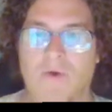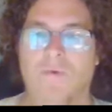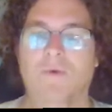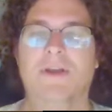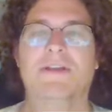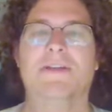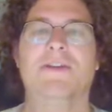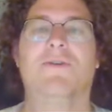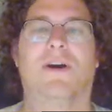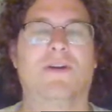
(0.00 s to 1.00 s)
we
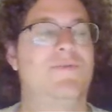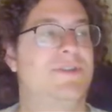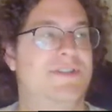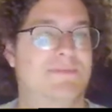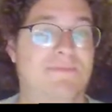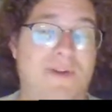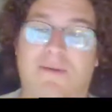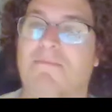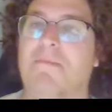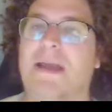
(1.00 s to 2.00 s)
continue on with some
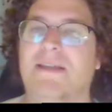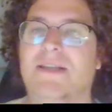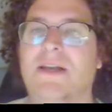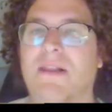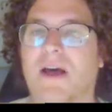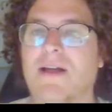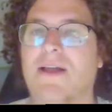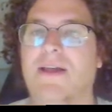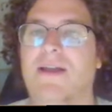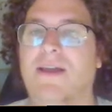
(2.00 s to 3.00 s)
amazing
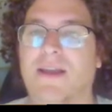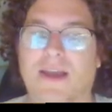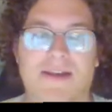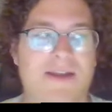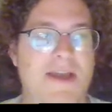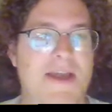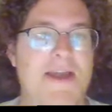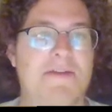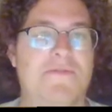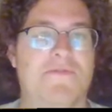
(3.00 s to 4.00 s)
luck, getting
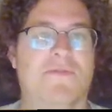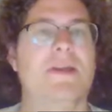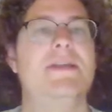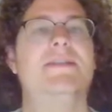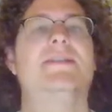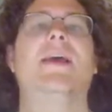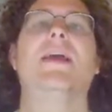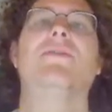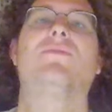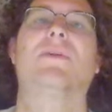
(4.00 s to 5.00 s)
a free
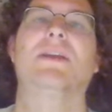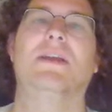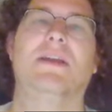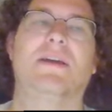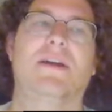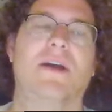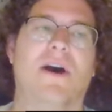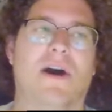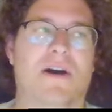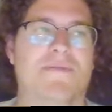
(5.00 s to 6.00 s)
Sayri
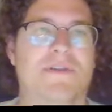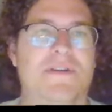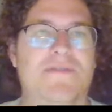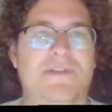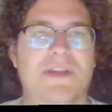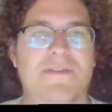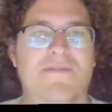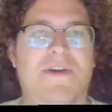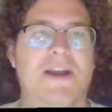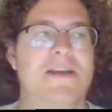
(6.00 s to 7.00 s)
off of the
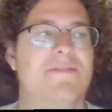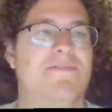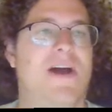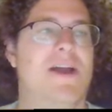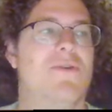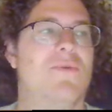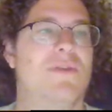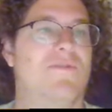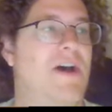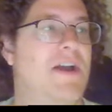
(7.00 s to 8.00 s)
Fighting Fire
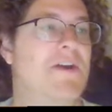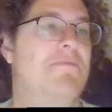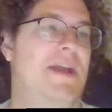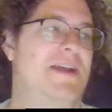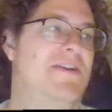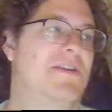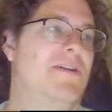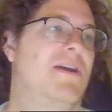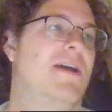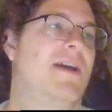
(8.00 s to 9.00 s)
with Fire banner.